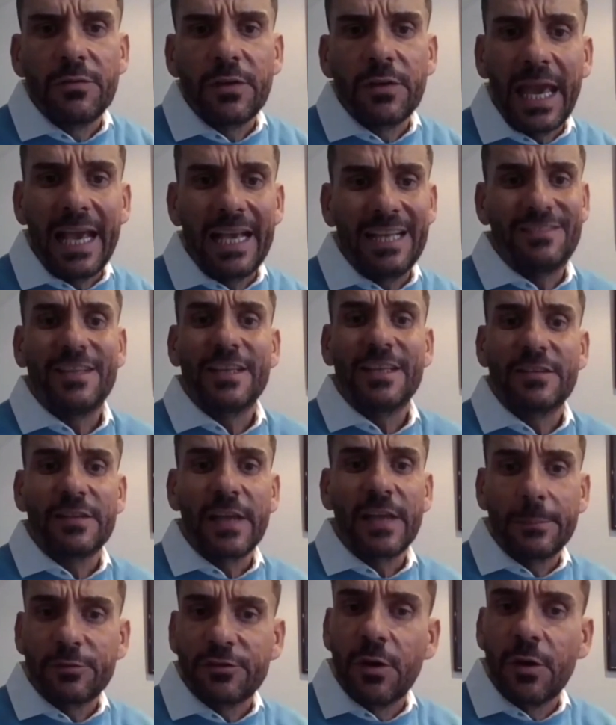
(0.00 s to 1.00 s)
It's
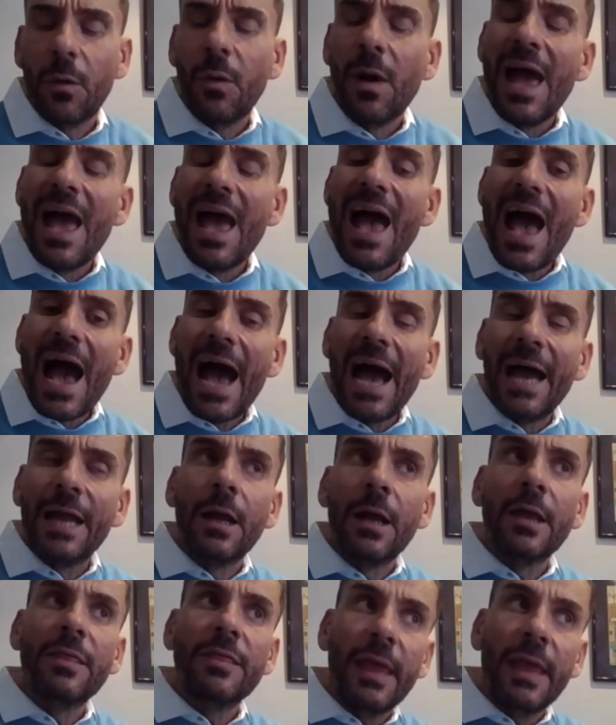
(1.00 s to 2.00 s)
exceptional. And I
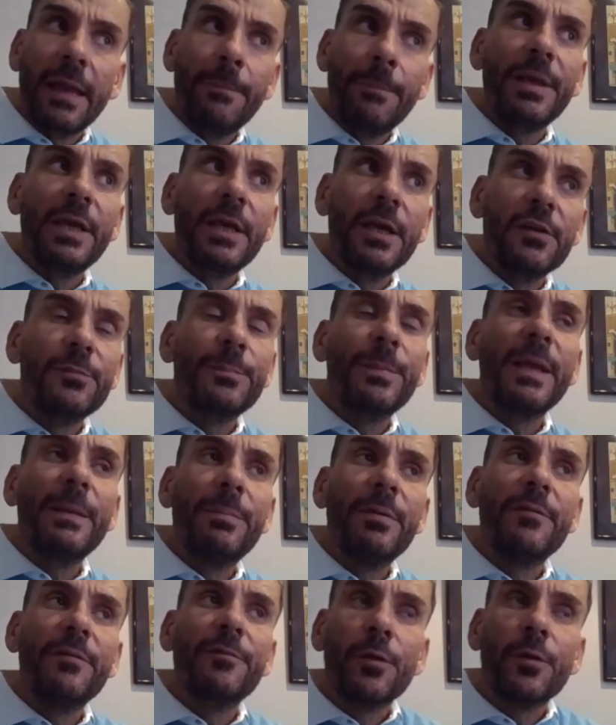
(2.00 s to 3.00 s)
think because people
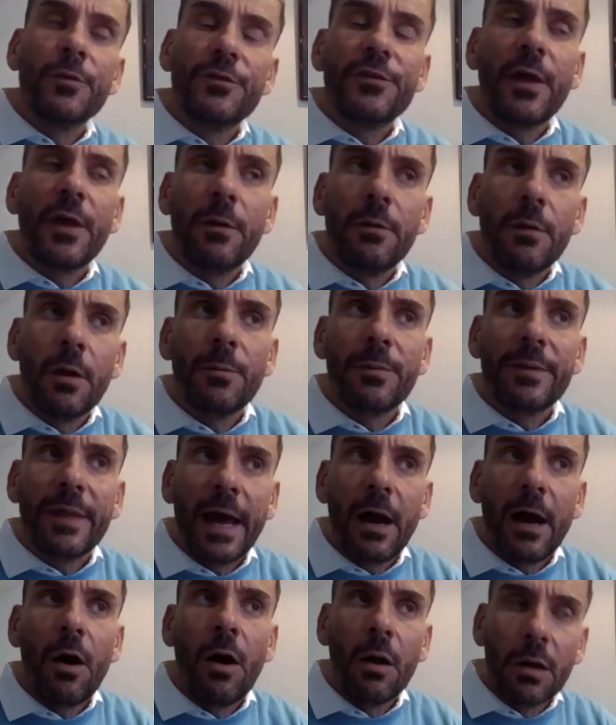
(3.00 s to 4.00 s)
have gone so long without a
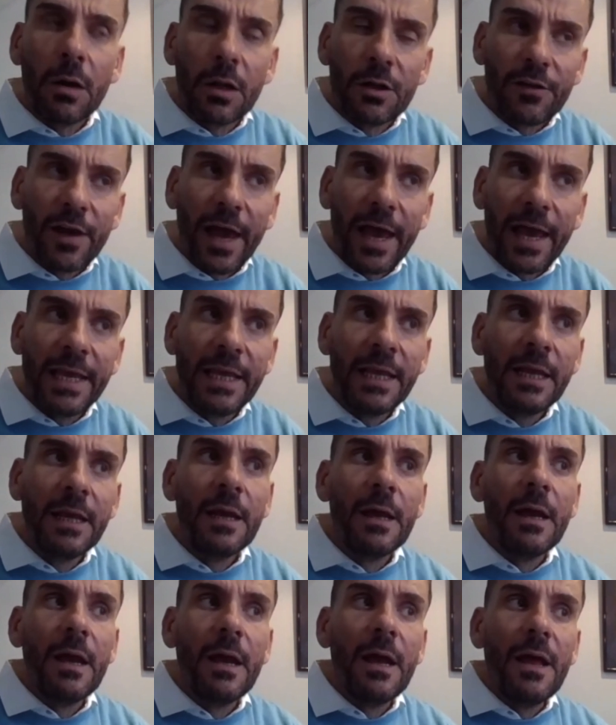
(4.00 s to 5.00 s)
holiday,
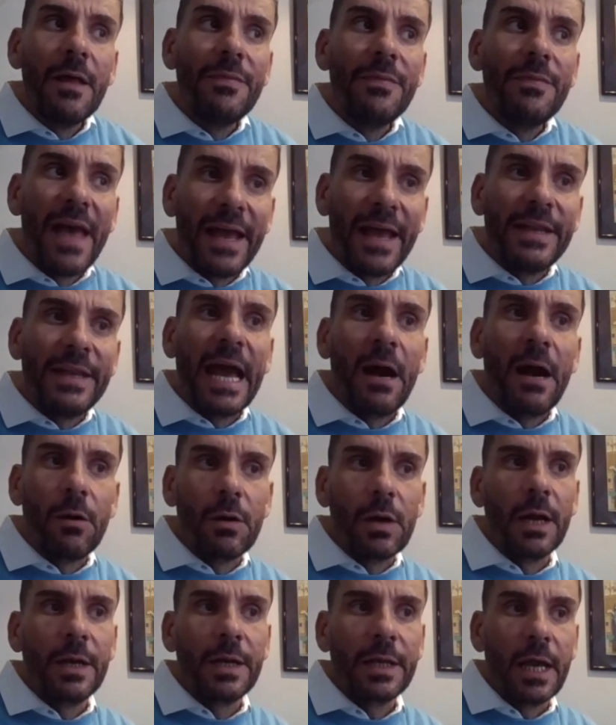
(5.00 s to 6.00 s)
they're now
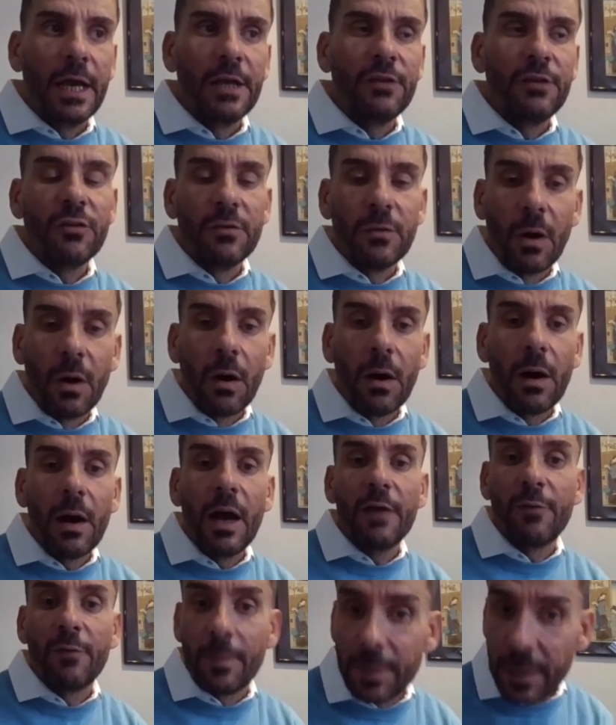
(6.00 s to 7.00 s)
kind of going, do you know what?
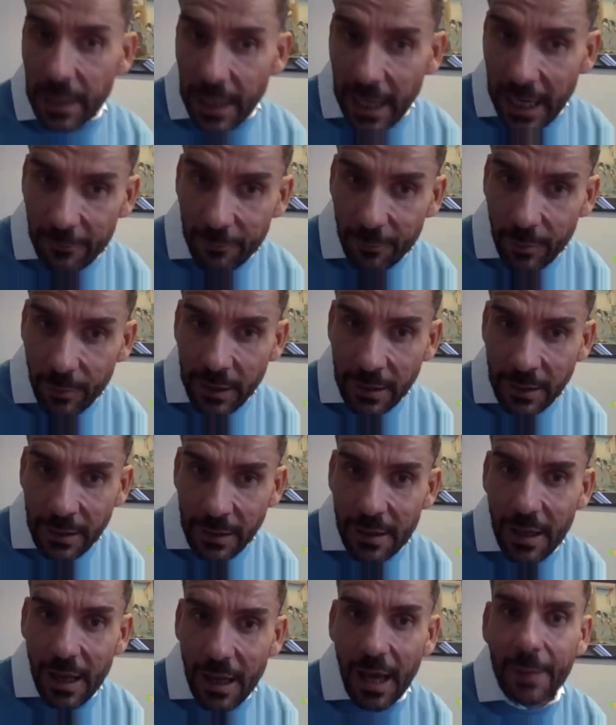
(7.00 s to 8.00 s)
If I'm going to have one,
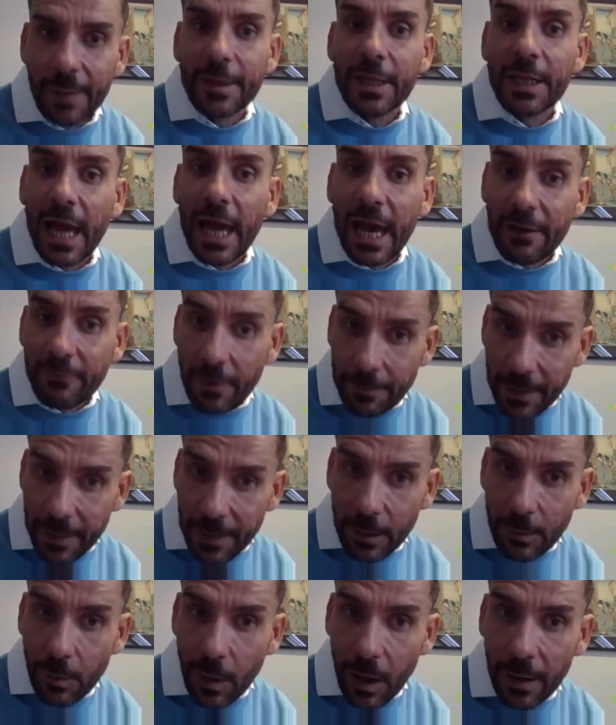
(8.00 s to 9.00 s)
I'm going to have a big
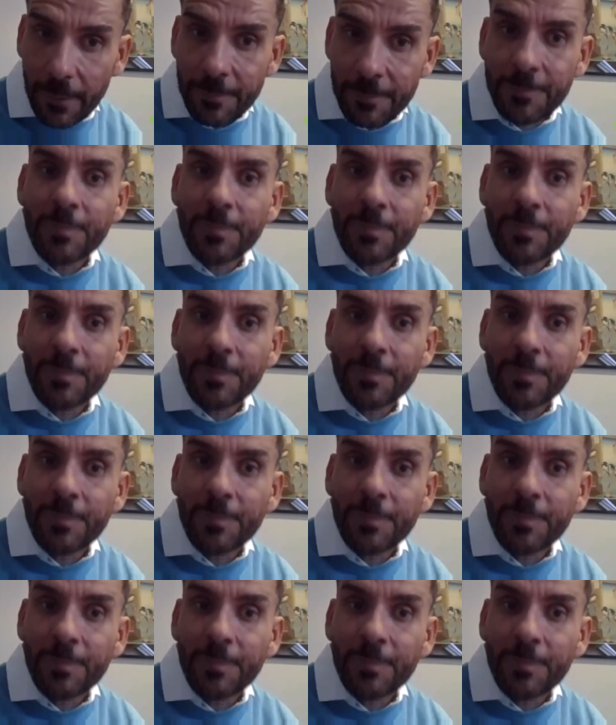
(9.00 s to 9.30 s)
one.